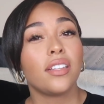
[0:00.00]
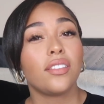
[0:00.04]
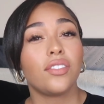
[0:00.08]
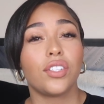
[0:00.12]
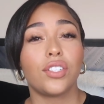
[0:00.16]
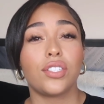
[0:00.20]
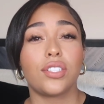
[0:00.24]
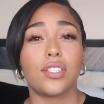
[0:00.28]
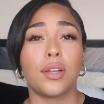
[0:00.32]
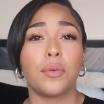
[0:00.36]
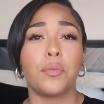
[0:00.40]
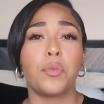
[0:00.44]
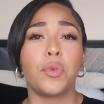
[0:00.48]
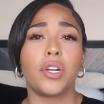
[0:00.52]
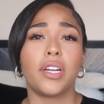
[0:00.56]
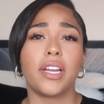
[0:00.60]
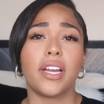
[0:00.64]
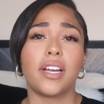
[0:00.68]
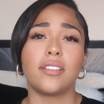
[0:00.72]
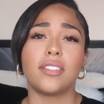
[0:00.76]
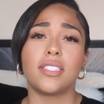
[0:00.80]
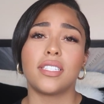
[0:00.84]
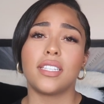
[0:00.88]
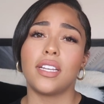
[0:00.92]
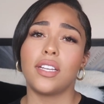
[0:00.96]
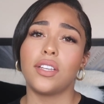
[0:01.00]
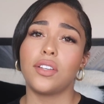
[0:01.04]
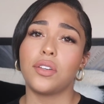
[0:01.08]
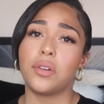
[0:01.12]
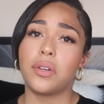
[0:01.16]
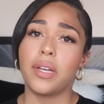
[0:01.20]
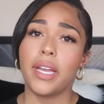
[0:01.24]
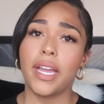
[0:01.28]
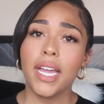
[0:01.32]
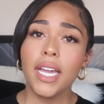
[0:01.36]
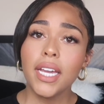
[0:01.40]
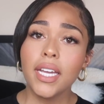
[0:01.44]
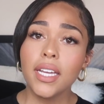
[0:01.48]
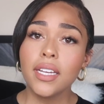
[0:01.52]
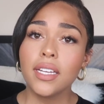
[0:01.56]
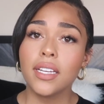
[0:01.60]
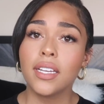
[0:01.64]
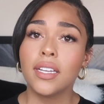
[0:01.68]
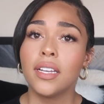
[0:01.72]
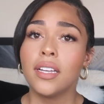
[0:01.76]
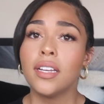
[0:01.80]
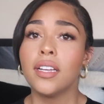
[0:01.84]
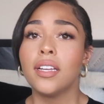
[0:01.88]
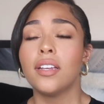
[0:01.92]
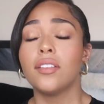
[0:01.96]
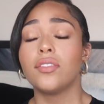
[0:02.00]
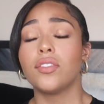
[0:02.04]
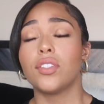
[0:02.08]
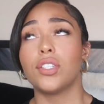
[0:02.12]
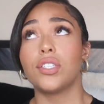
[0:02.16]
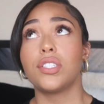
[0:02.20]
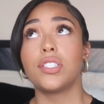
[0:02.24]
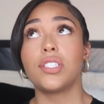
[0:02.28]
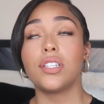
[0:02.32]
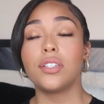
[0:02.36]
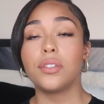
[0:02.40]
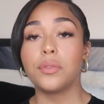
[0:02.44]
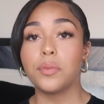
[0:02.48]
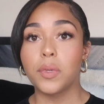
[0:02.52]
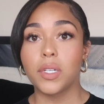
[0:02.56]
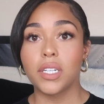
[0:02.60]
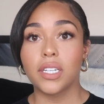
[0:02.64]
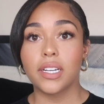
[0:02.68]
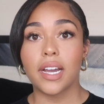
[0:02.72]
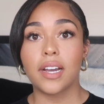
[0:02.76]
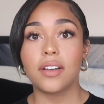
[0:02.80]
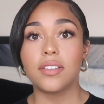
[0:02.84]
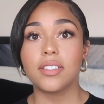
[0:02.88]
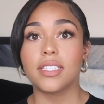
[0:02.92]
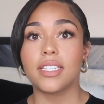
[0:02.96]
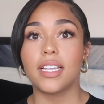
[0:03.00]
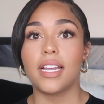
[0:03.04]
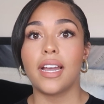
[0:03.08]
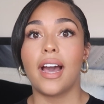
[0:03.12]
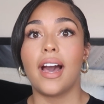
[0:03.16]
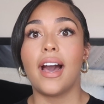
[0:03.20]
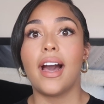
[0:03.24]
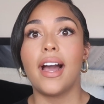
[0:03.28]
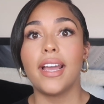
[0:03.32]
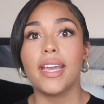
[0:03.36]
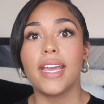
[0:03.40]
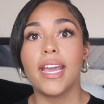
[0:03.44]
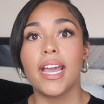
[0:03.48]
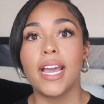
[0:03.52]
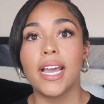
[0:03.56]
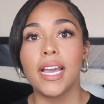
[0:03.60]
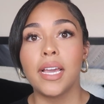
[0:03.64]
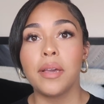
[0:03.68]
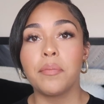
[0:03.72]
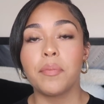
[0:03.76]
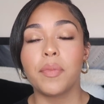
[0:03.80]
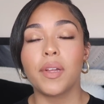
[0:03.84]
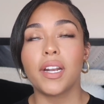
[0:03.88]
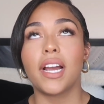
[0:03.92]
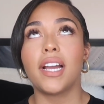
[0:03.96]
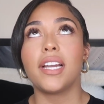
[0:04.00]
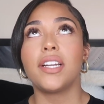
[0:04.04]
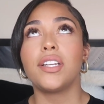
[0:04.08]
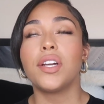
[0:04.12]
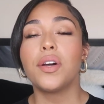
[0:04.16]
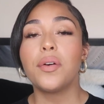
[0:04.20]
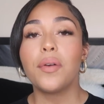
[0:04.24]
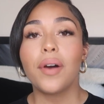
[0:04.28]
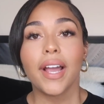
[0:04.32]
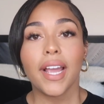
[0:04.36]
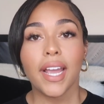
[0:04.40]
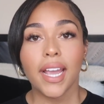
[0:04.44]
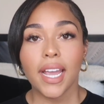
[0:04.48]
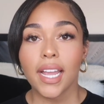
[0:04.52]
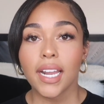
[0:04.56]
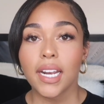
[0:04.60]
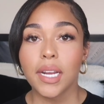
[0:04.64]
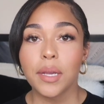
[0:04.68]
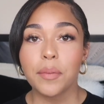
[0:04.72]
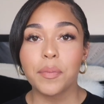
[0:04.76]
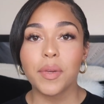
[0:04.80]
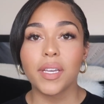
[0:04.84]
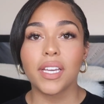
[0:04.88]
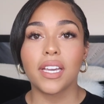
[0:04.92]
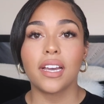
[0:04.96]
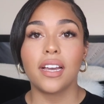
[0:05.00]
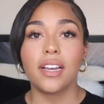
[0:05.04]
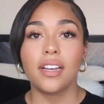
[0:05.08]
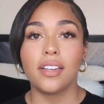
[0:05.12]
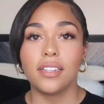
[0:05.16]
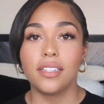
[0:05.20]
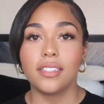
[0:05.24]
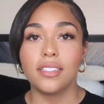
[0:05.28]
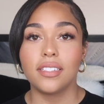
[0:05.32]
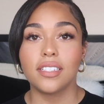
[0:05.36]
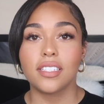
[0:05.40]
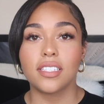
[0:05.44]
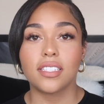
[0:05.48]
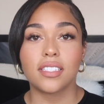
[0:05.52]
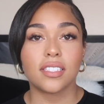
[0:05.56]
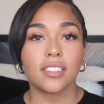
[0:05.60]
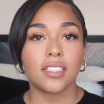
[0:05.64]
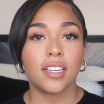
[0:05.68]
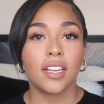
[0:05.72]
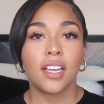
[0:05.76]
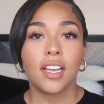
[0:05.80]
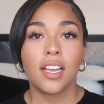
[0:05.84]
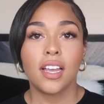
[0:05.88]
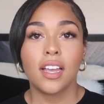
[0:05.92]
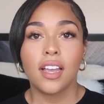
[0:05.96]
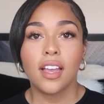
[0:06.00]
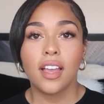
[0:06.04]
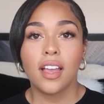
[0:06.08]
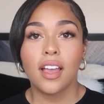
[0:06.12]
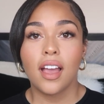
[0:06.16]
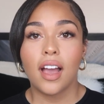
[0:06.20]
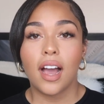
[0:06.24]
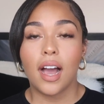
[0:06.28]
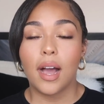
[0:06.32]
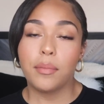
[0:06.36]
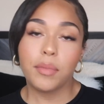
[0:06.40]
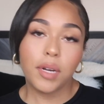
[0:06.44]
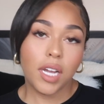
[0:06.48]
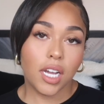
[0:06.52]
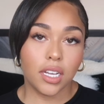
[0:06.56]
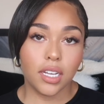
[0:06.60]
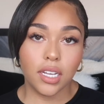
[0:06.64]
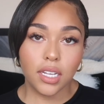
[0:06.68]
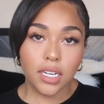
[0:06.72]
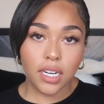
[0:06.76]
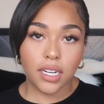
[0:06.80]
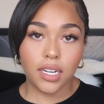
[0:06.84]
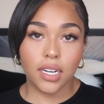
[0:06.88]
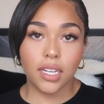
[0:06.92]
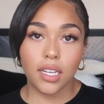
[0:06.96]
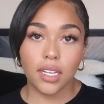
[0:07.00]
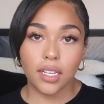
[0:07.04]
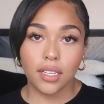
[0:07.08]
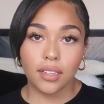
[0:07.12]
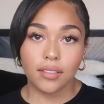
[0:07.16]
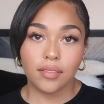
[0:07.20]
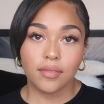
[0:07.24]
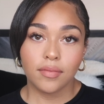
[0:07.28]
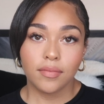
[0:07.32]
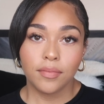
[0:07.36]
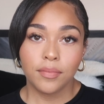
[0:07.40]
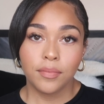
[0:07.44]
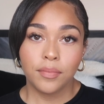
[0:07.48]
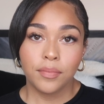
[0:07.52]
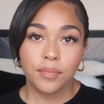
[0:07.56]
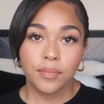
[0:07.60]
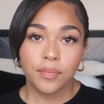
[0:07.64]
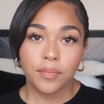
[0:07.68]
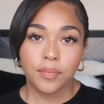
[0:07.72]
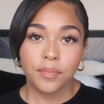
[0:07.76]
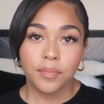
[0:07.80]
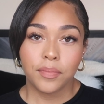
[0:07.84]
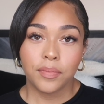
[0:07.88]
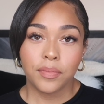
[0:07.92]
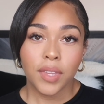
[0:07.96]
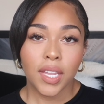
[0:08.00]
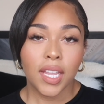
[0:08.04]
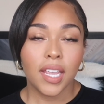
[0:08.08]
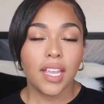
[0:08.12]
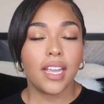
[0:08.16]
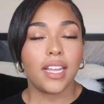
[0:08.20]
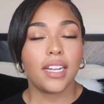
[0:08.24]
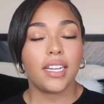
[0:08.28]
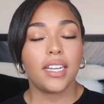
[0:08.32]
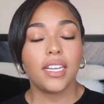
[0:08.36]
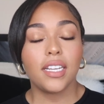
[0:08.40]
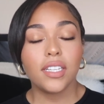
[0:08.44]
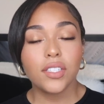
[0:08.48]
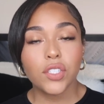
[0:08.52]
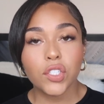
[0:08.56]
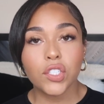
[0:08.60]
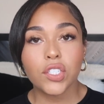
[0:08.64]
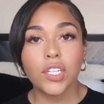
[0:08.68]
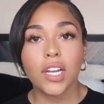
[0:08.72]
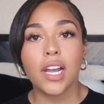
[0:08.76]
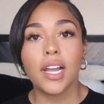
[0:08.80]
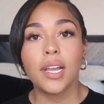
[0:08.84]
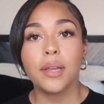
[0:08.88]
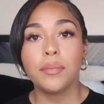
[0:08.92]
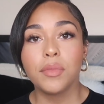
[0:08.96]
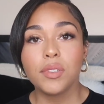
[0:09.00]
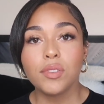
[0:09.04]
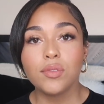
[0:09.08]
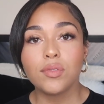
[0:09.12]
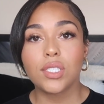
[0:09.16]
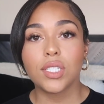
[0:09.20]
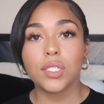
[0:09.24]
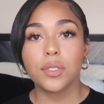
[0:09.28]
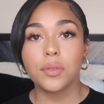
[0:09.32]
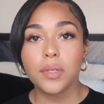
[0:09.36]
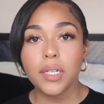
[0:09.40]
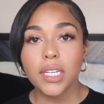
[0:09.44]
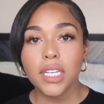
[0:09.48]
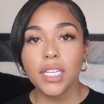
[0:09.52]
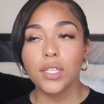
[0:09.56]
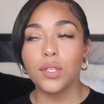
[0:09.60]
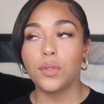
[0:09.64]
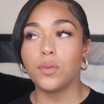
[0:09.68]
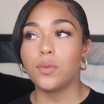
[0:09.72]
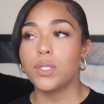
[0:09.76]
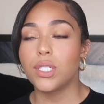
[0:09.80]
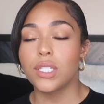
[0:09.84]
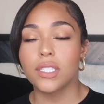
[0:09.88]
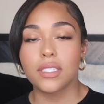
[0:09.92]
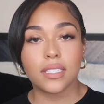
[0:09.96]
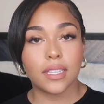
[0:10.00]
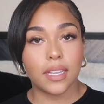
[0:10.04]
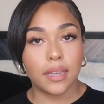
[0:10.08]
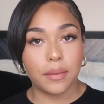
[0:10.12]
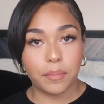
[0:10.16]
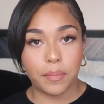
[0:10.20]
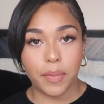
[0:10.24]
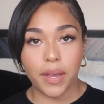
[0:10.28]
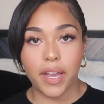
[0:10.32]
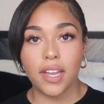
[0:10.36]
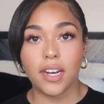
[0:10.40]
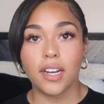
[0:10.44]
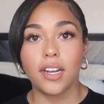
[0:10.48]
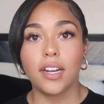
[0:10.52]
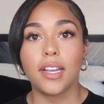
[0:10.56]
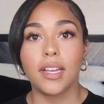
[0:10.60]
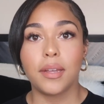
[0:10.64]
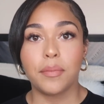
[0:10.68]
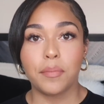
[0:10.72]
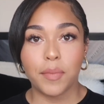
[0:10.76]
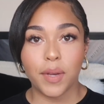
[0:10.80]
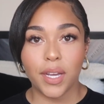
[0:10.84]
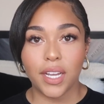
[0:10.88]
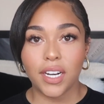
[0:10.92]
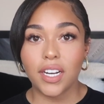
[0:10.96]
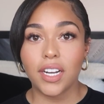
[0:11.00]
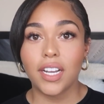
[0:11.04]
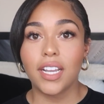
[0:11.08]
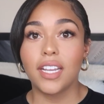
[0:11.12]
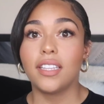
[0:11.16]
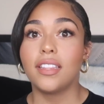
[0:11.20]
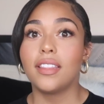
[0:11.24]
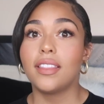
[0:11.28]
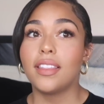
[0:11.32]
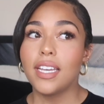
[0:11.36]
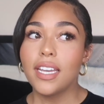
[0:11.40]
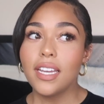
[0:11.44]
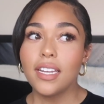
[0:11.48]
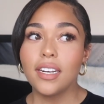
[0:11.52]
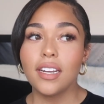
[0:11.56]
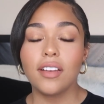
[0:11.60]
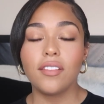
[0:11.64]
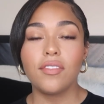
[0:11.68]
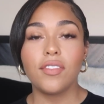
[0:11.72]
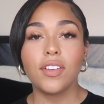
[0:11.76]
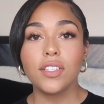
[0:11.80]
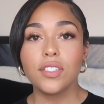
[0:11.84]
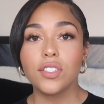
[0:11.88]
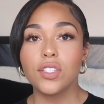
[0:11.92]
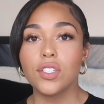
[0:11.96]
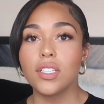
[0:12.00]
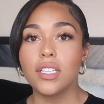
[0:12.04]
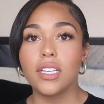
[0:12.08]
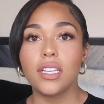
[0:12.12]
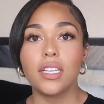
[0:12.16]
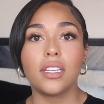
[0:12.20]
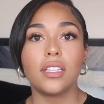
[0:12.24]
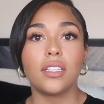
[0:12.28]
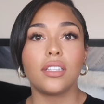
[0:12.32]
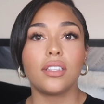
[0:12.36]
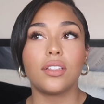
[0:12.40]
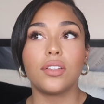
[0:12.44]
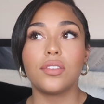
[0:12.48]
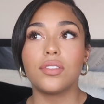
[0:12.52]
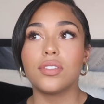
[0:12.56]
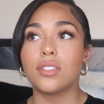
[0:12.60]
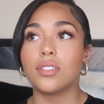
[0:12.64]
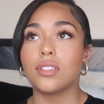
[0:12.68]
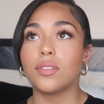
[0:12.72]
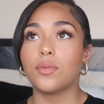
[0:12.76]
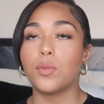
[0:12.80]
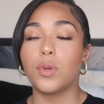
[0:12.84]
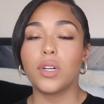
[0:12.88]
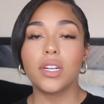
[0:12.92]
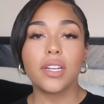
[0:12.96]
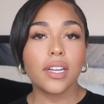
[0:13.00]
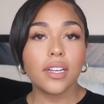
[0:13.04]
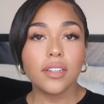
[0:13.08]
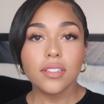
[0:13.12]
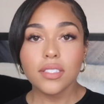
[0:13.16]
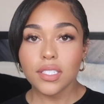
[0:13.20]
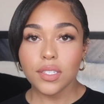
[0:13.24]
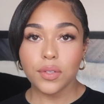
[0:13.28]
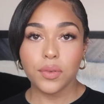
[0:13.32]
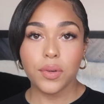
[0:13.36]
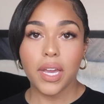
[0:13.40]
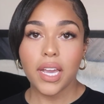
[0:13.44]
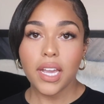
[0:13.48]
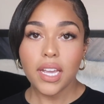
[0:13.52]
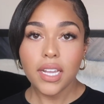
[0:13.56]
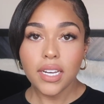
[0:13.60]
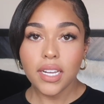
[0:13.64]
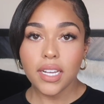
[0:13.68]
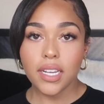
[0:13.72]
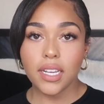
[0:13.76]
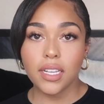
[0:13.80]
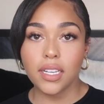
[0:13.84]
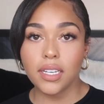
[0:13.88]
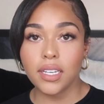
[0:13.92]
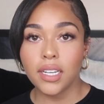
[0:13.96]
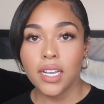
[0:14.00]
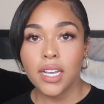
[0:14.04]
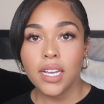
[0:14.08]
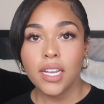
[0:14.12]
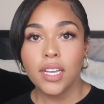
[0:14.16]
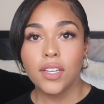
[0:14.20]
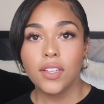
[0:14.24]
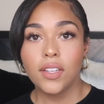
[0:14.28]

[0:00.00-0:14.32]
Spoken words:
there's some workouts that you'll hate. There's certain workouts that I hate, but I know I hate it because I'm not good at it. And each time you do it, you just get better and better. And then eventually those workouts you hated,